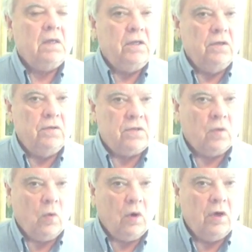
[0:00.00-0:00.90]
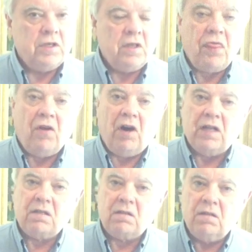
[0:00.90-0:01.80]
Use the words and
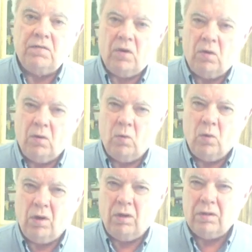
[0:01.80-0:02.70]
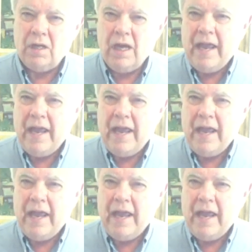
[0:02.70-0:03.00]
thoughts of the whole world.